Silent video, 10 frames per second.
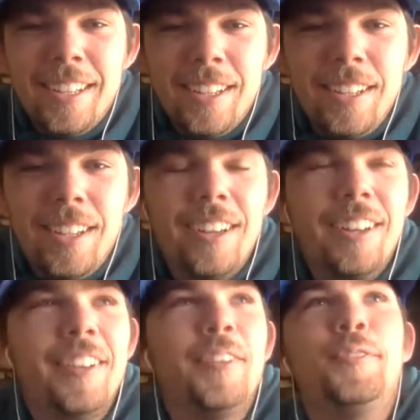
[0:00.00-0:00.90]

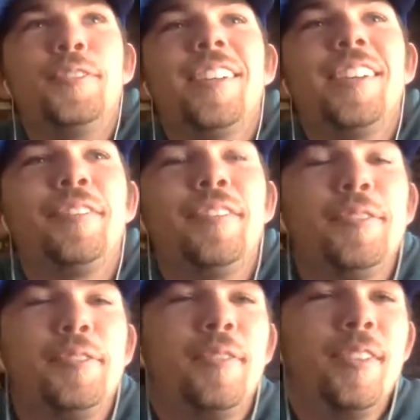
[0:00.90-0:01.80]
yeah, it was like it
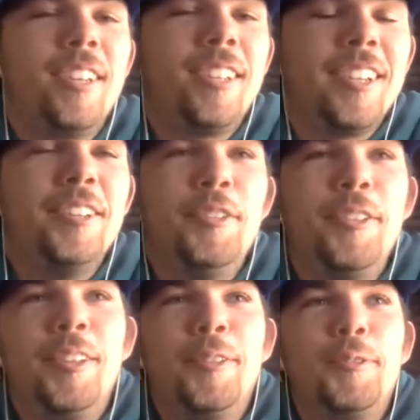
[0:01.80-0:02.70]
was funny because I knew
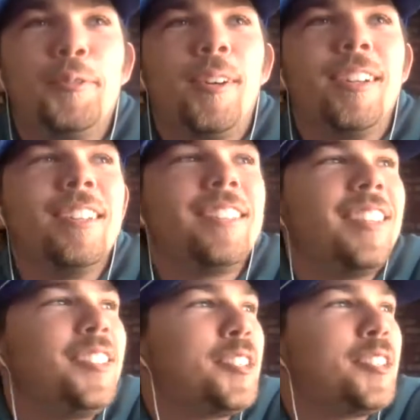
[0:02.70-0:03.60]
that he was wanting to
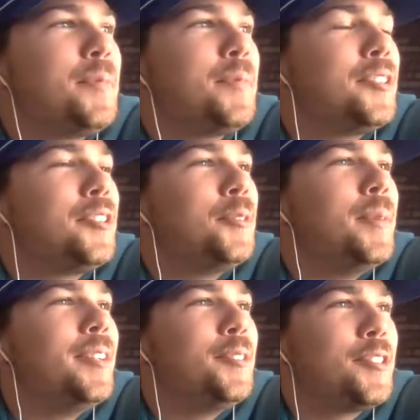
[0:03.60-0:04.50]
say something too,
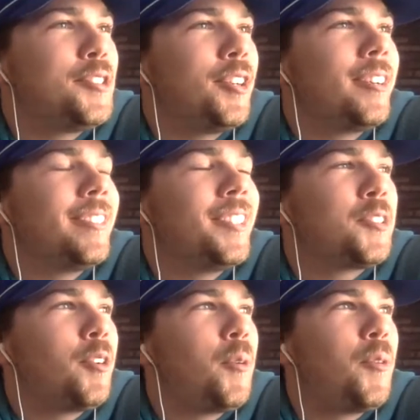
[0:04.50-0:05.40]
but he was struggling.
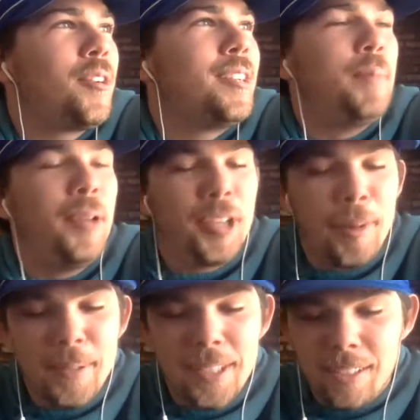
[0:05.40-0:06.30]
So I wanted to pick
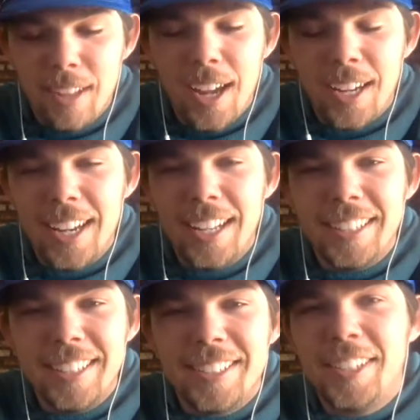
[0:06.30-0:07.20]
up his slack and at
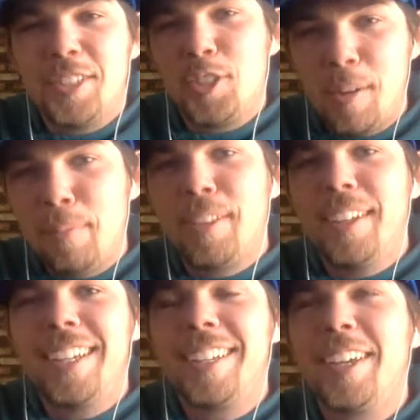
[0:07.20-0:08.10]
least say
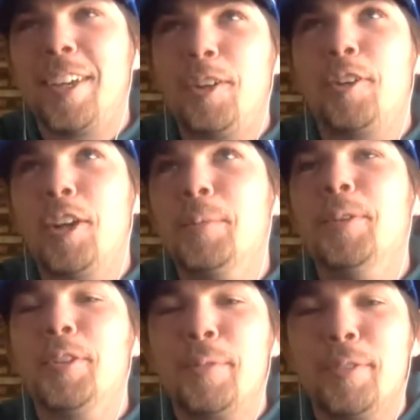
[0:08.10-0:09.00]
something like
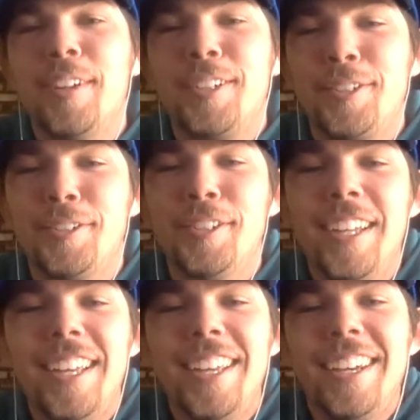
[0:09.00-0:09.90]
credible and professional,
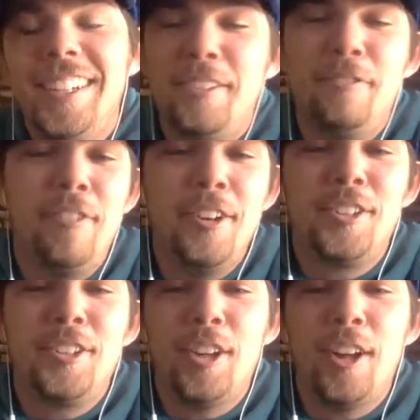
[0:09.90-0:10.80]
and then
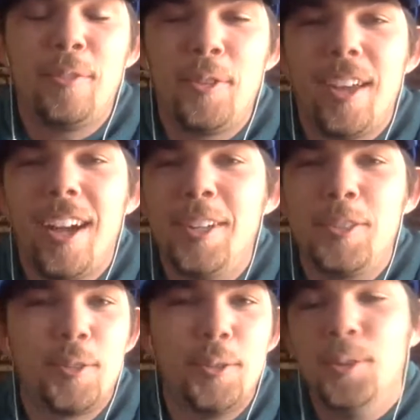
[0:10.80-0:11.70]
finish it off with the high
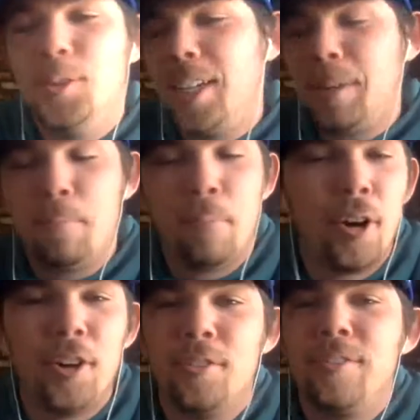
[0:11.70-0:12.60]
school like
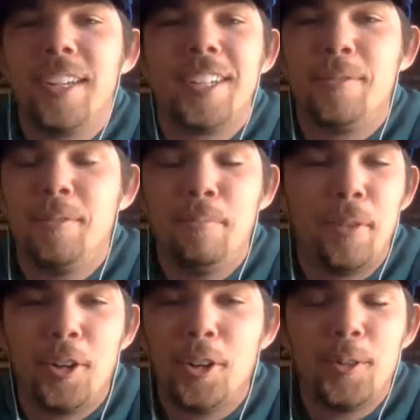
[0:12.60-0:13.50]
perfect
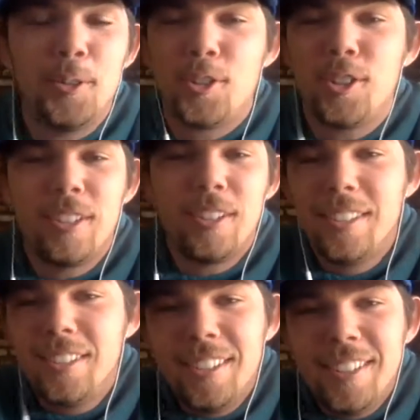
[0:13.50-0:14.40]
closure
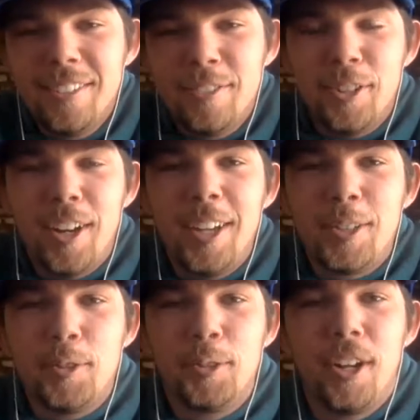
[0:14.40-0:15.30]
for a high school